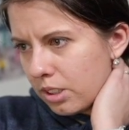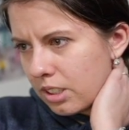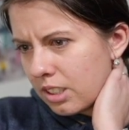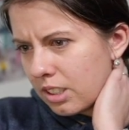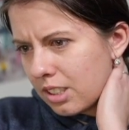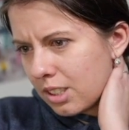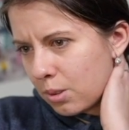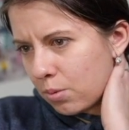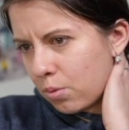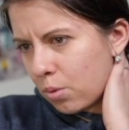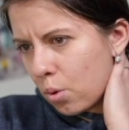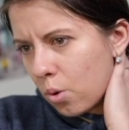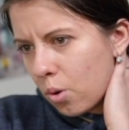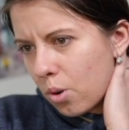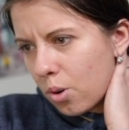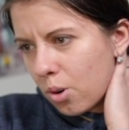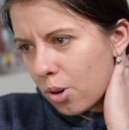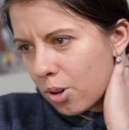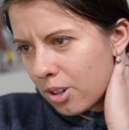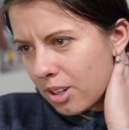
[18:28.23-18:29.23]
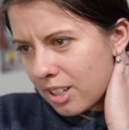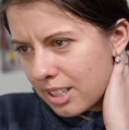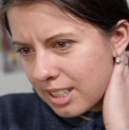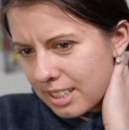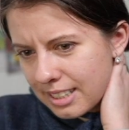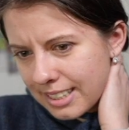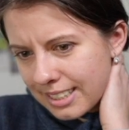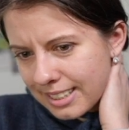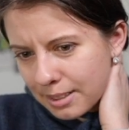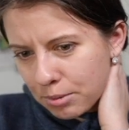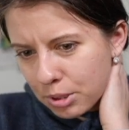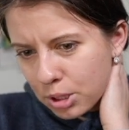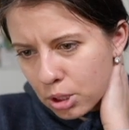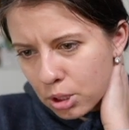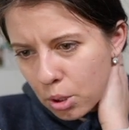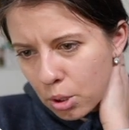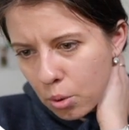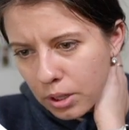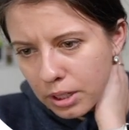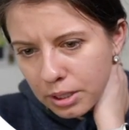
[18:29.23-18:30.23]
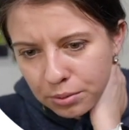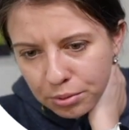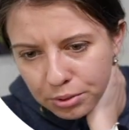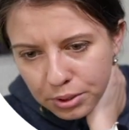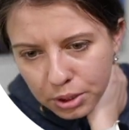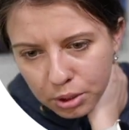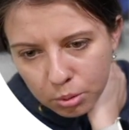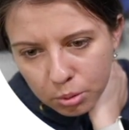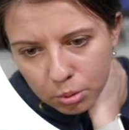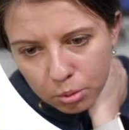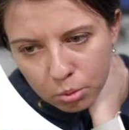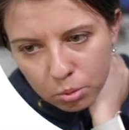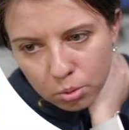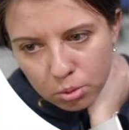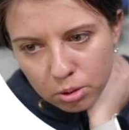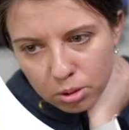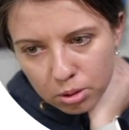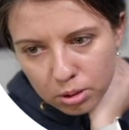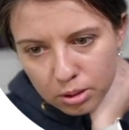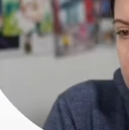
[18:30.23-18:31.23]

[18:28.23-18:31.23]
this for? I'm so confused.